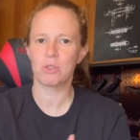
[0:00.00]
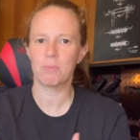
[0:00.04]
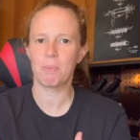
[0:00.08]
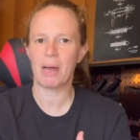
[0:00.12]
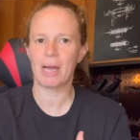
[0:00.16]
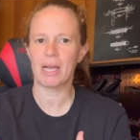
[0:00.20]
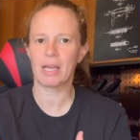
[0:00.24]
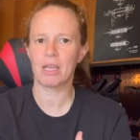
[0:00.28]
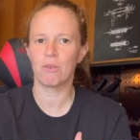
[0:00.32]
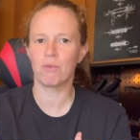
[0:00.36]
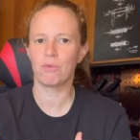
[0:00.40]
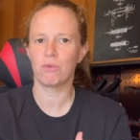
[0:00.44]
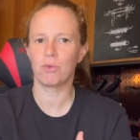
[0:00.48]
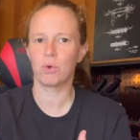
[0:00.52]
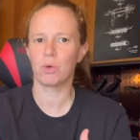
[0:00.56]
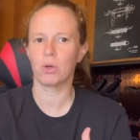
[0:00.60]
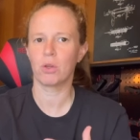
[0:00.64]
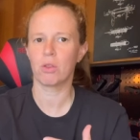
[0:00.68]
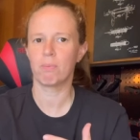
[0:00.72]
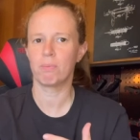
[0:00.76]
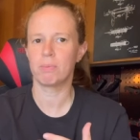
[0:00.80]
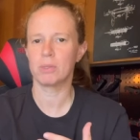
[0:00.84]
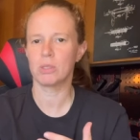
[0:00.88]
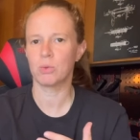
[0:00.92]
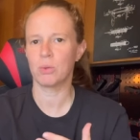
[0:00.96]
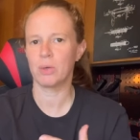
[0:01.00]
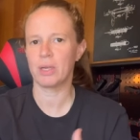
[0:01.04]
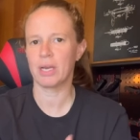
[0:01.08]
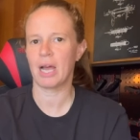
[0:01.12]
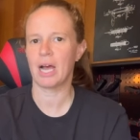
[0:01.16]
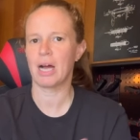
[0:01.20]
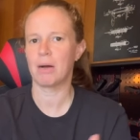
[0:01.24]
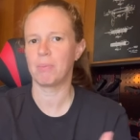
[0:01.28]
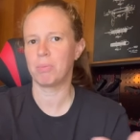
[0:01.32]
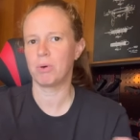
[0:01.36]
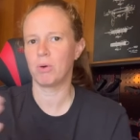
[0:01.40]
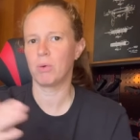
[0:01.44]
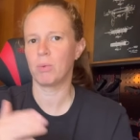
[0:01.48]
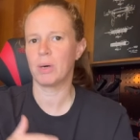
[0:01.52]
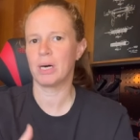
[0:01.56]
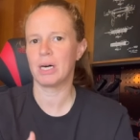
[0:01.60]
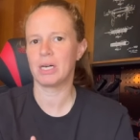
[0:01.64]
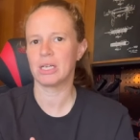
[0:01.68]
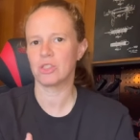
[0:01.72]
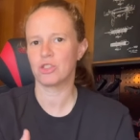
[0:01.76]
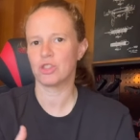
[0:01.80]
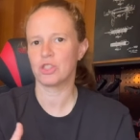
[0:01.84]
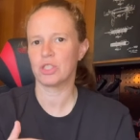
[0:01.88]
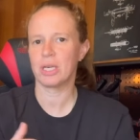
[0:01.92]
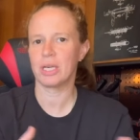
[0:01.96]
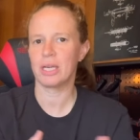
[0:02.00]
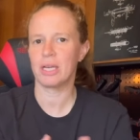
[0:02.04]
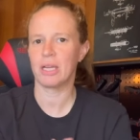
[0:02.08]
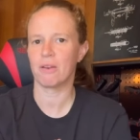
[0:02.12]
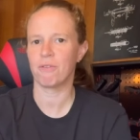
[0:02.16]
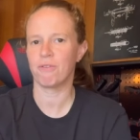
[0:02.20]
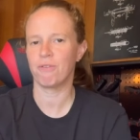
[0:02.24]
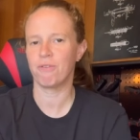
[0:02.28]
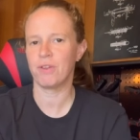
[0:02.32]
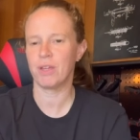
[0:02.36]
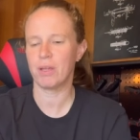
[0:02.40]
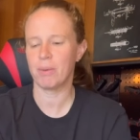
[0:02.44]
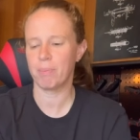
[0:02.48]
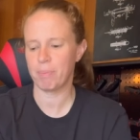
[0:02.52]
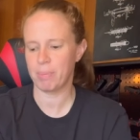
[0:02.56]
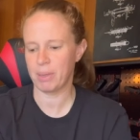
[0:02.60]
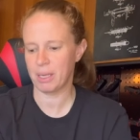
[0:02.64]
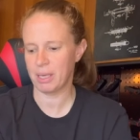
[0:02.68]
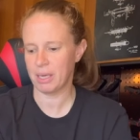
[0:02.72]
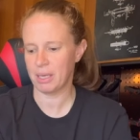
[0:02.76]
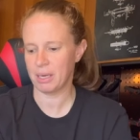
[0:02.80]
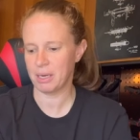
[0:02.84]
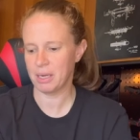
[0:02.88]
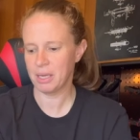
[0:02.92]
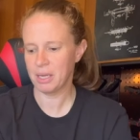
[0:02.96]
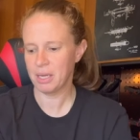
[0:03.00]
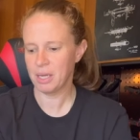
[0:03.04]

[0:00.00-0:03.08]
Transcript: back and forth between Apple Watch and Fitbit.